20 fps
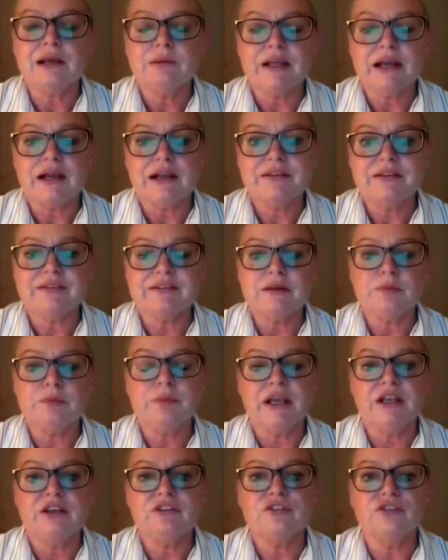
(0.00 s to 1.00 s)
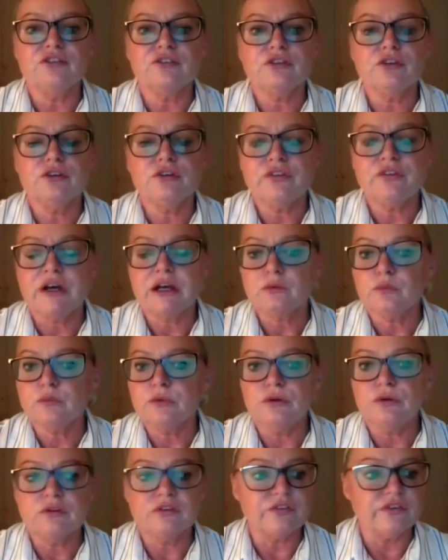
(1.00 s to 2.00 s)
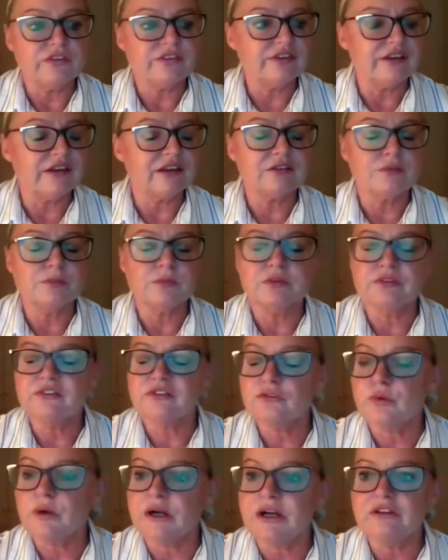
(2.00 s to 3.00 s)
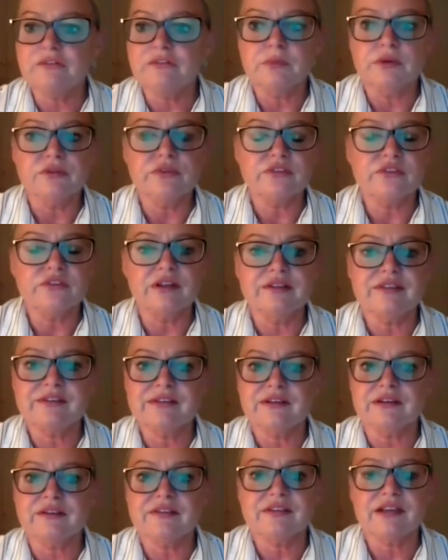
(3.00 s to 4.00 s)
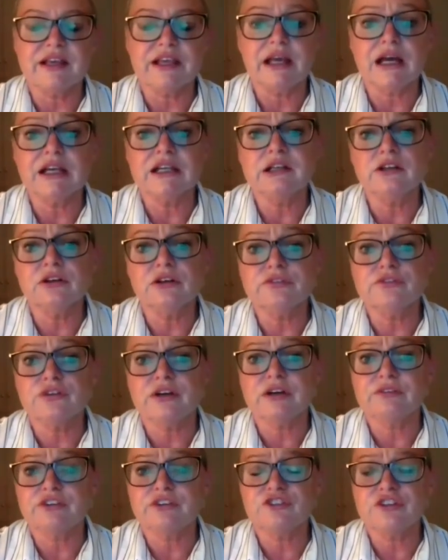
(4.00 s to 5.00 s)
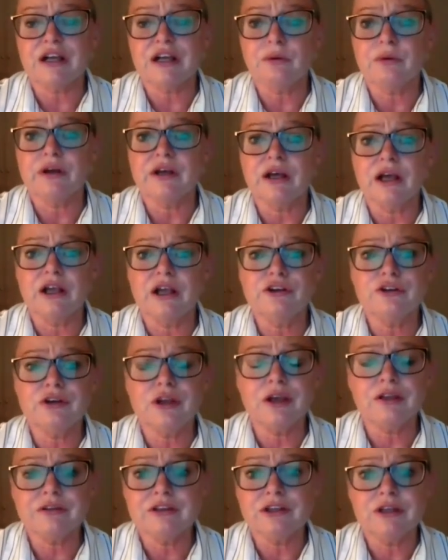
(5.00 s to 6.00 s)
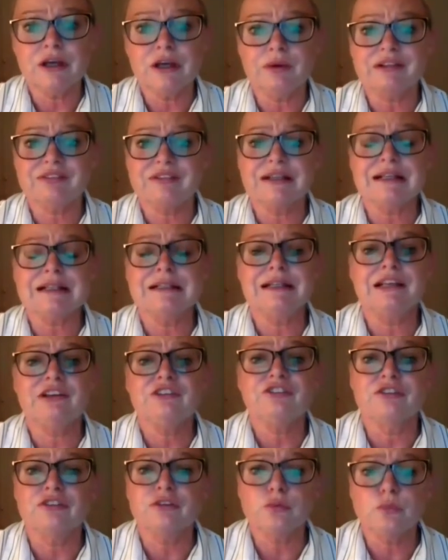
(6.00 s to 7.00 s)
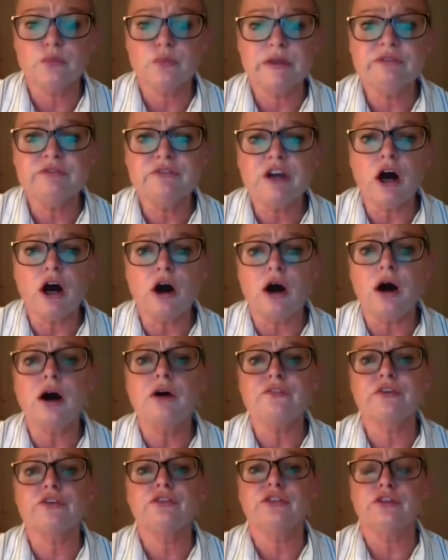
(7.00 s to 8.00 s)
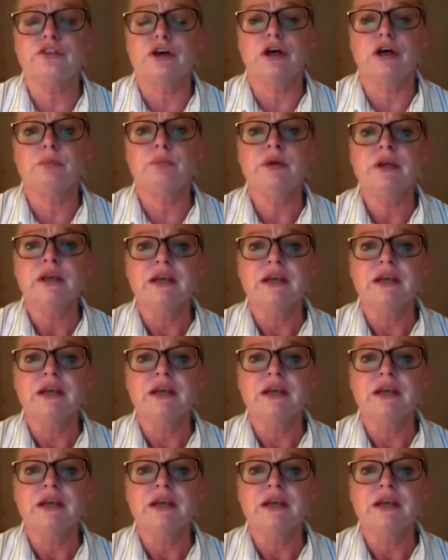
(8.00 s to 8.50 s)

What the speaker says: I see patients who've had wounds for 6 months, 12 months, and still say, I'd love to have a shower. And, you know, as a clinicians, we've not offered them